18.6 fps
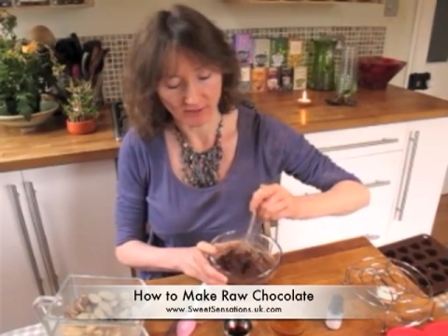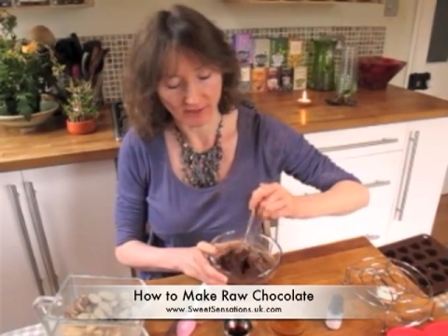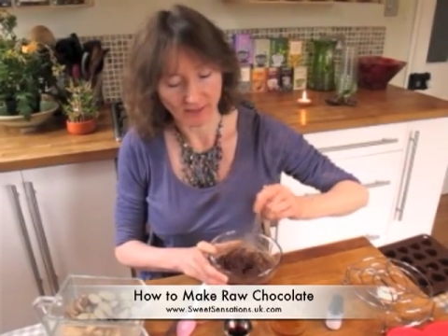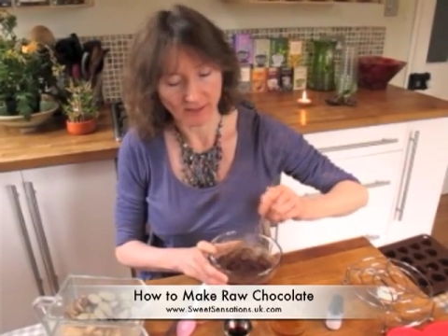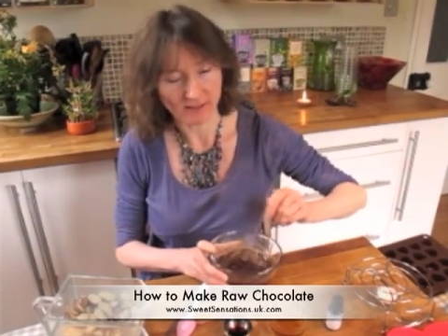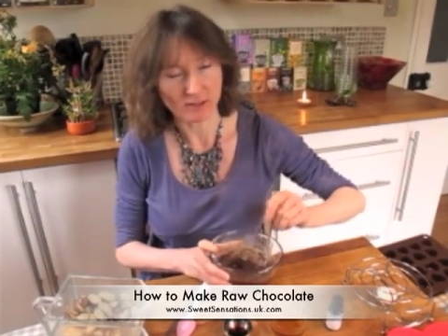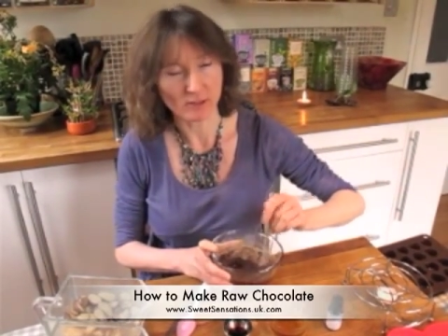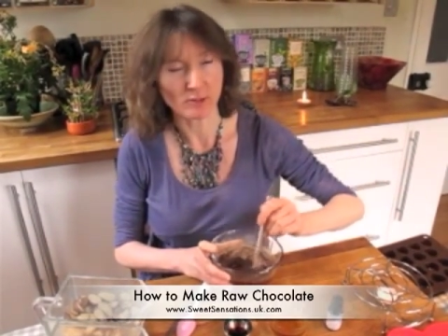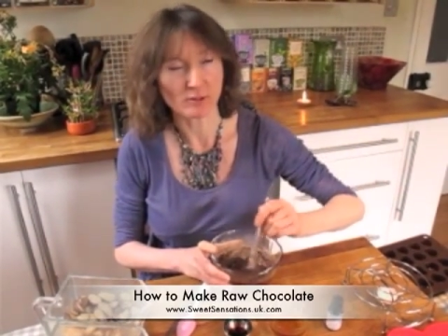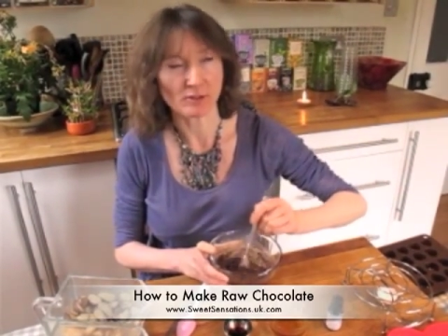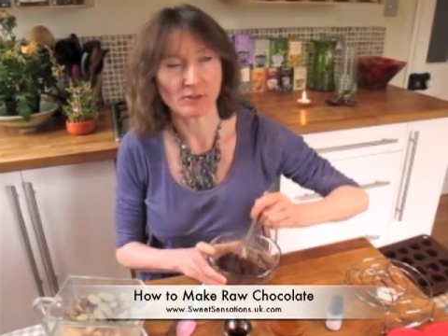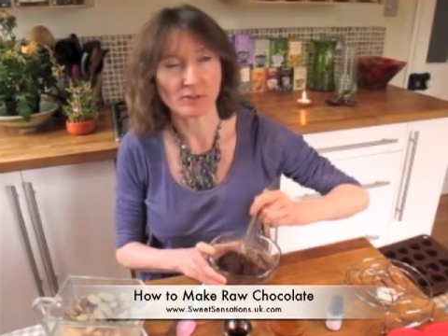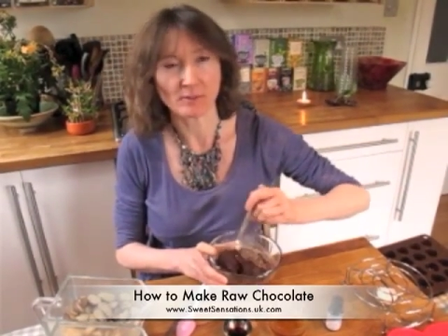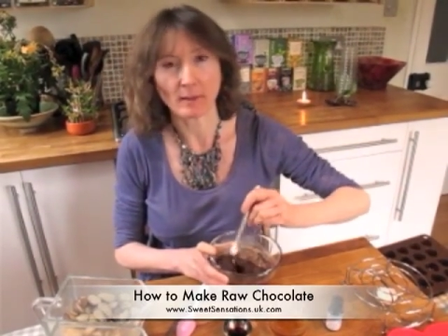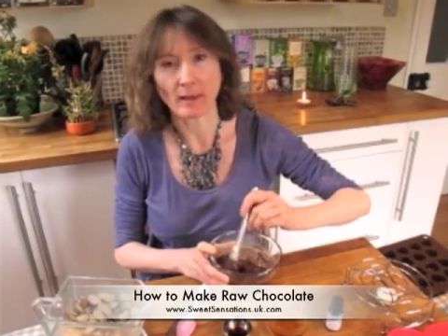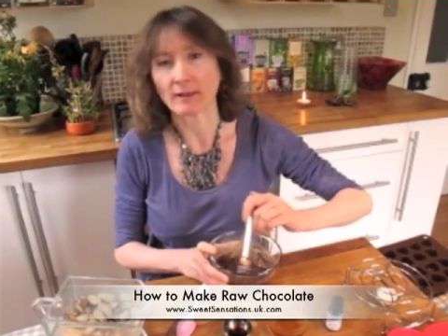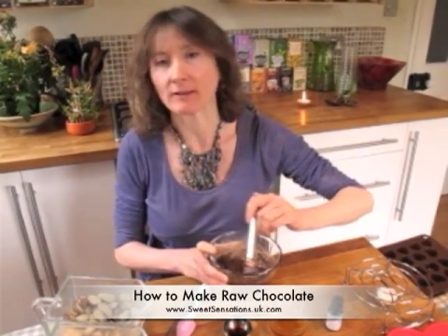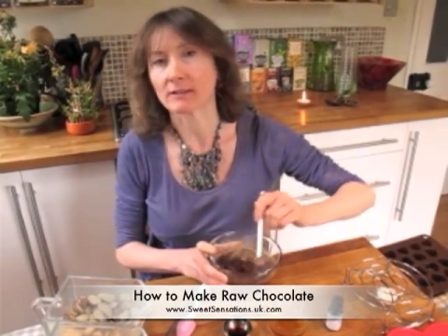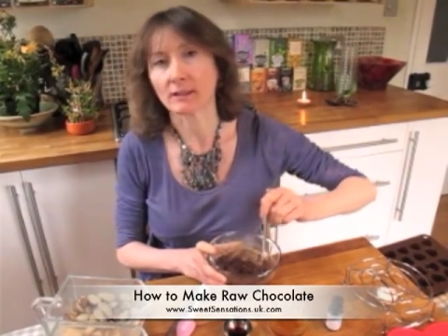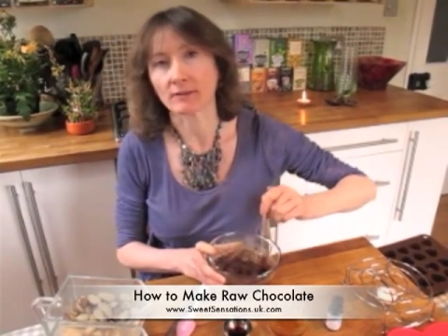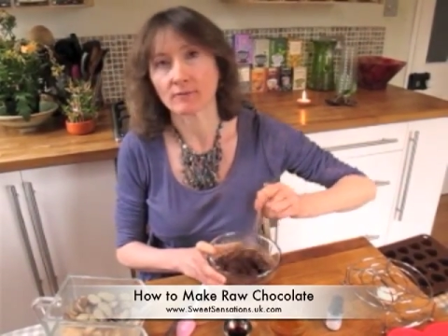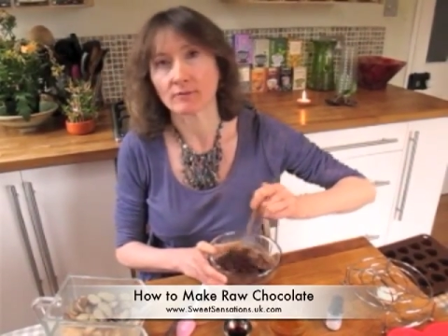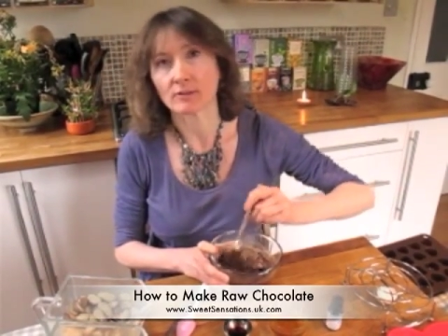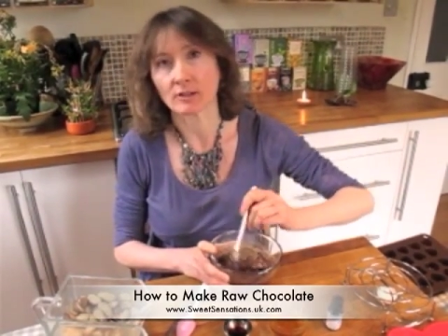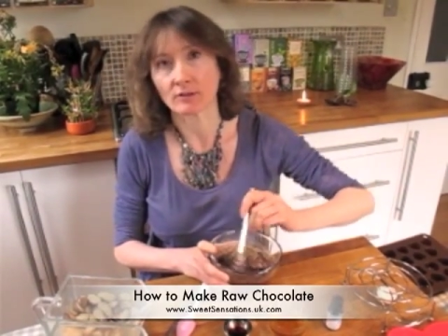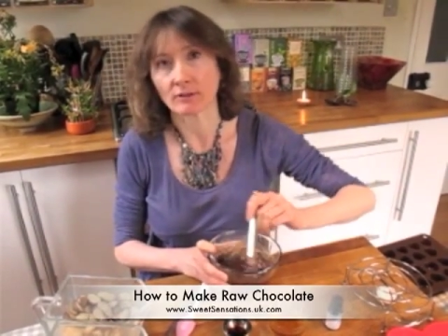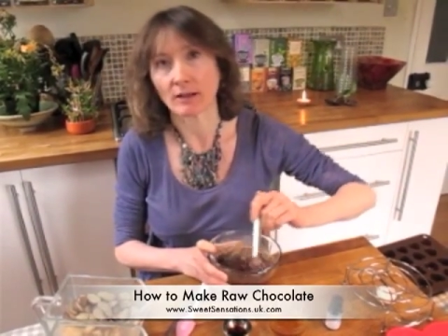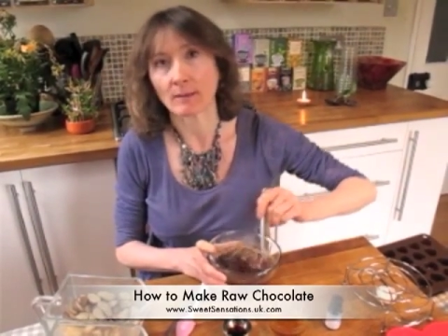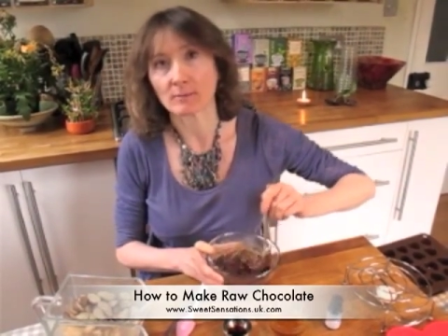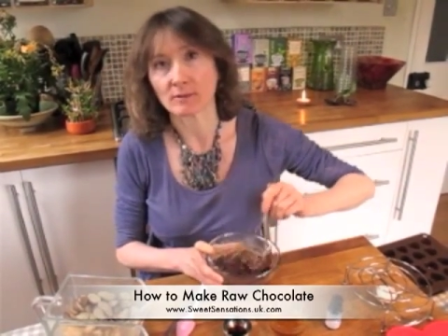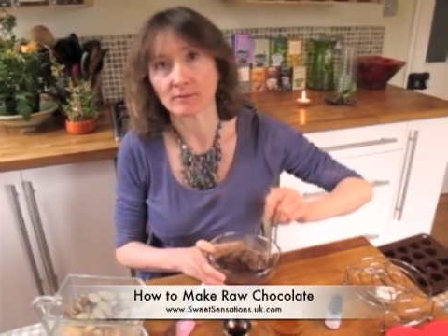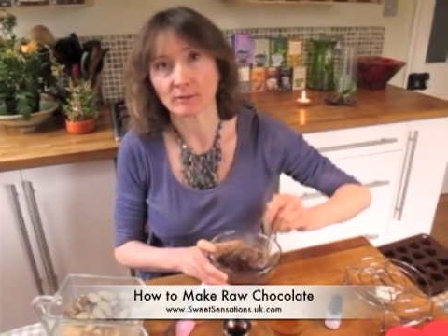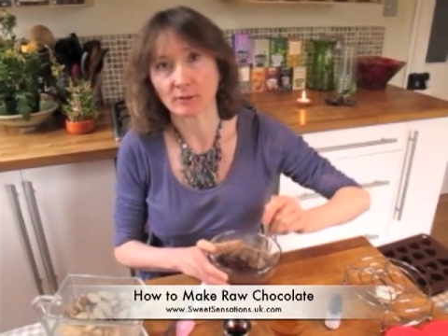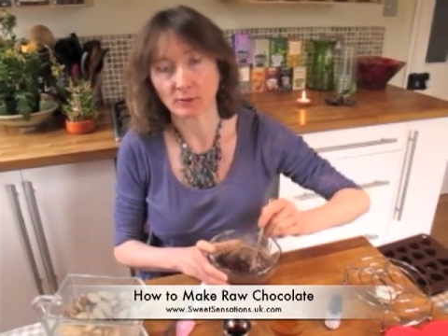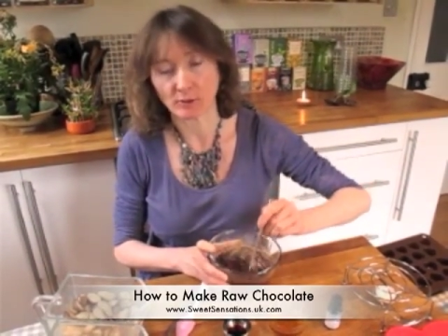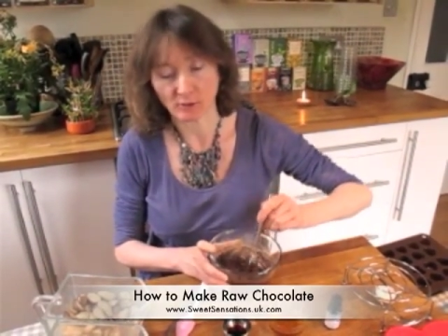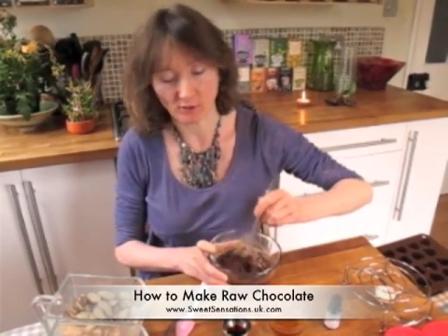Then you'd use about 70 grams
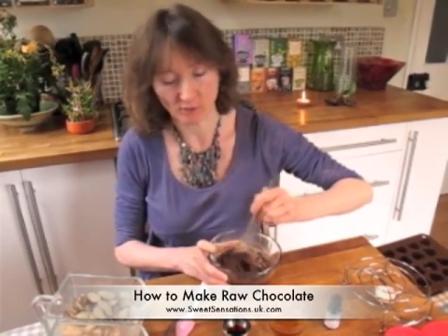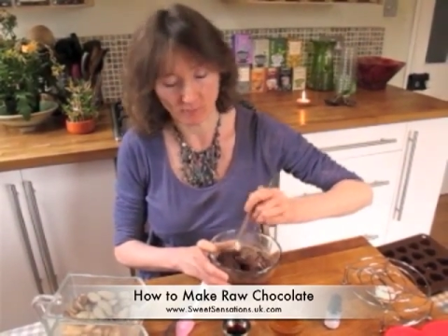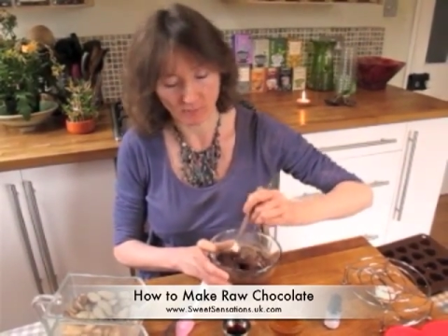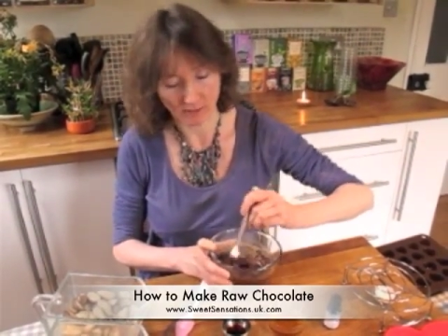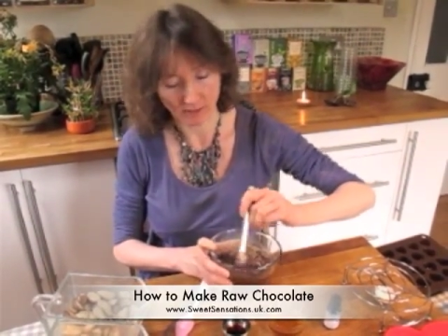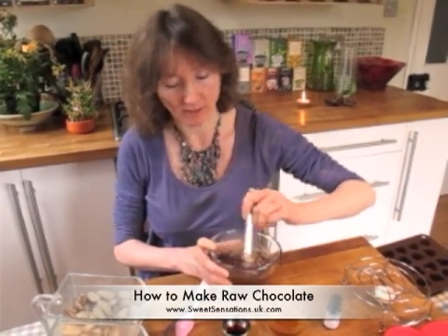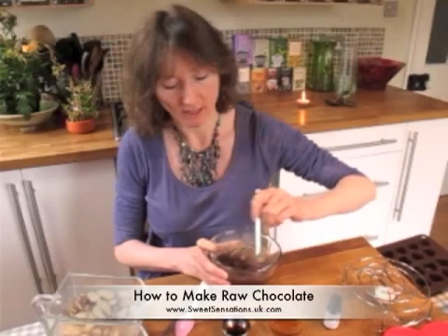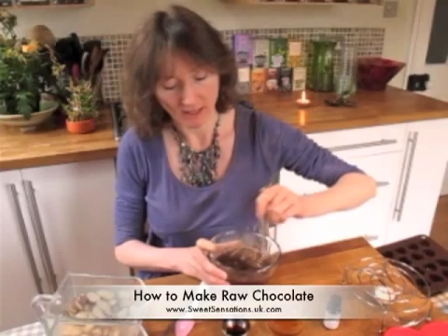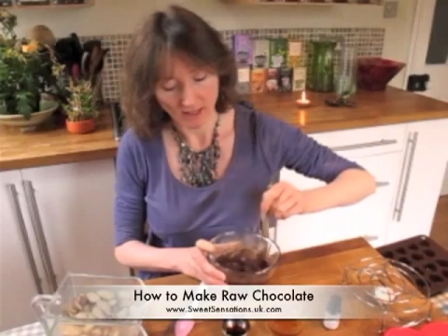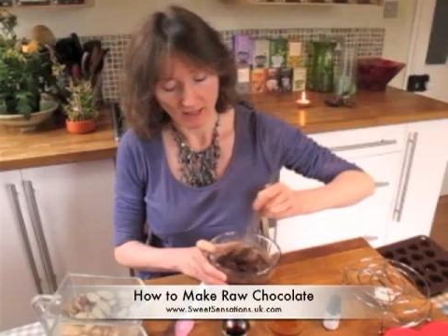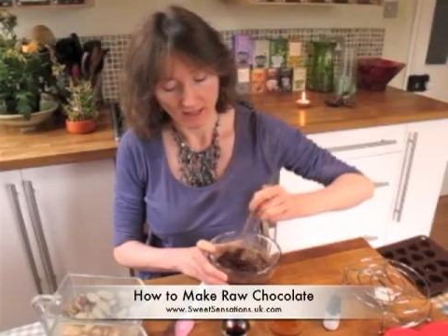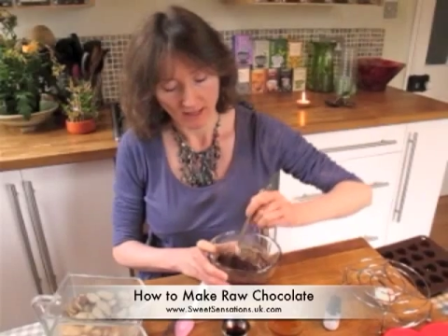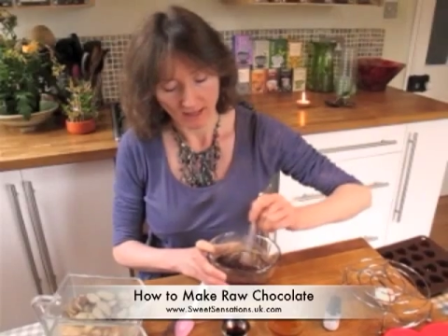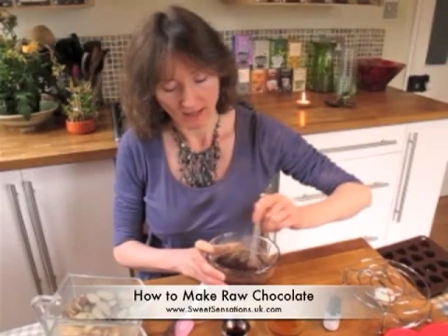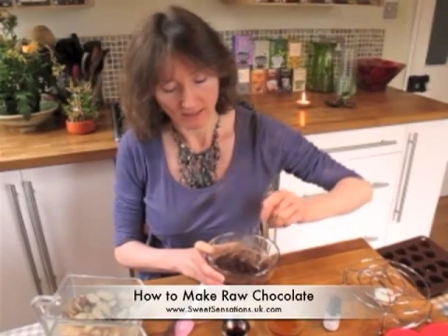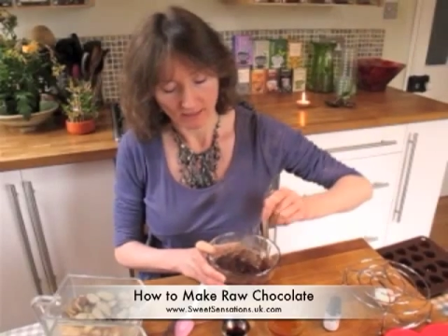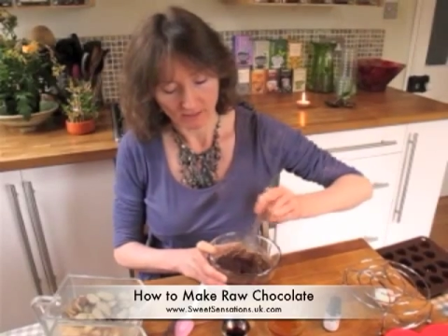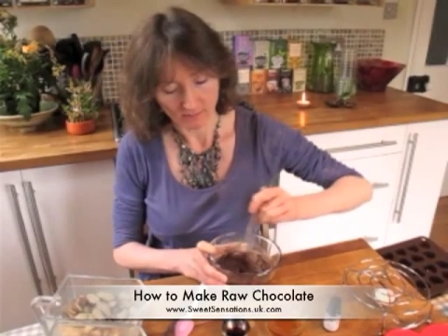of lucuma and